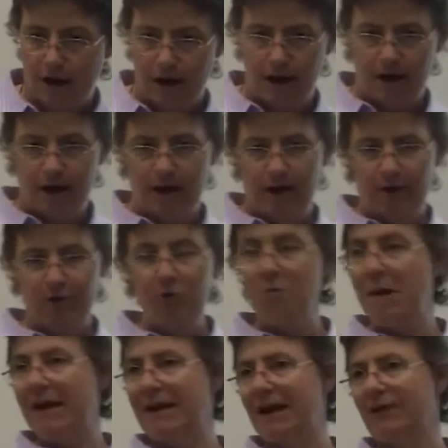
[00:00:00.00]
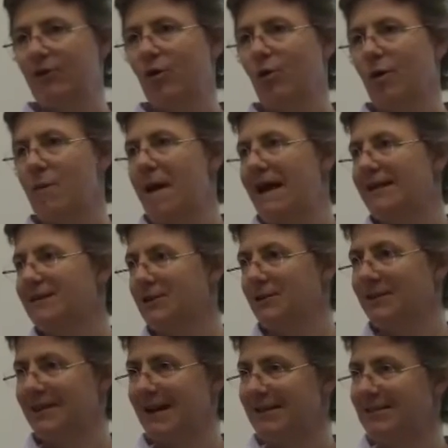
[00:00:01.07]
You may not know where Madison,
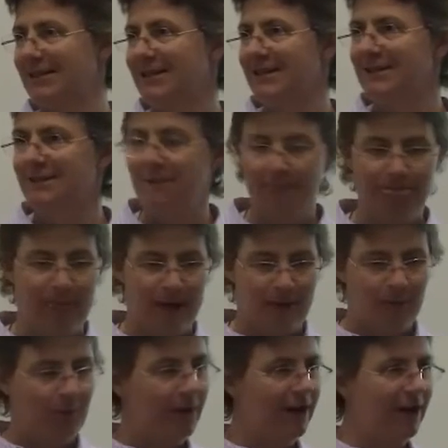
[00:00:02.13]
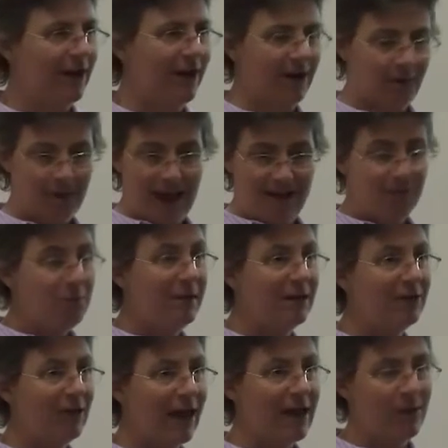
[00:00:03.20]
Wisconsin is. We have a big
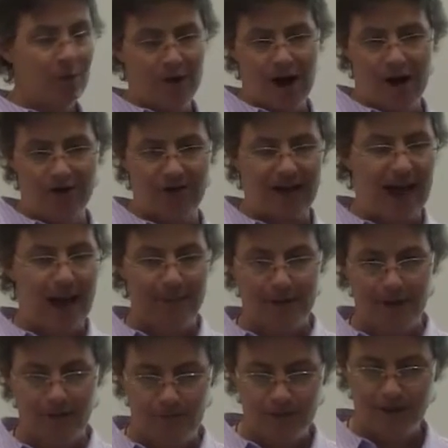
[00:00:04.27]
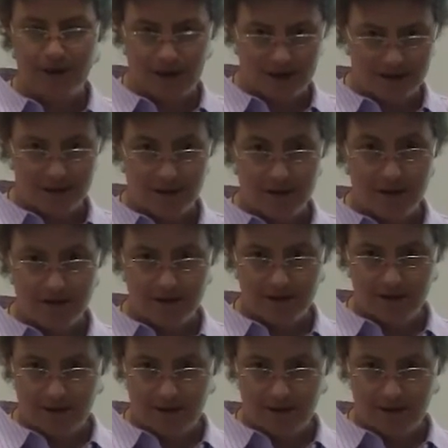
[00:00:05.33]
lake. We are the capital of Wisconsin.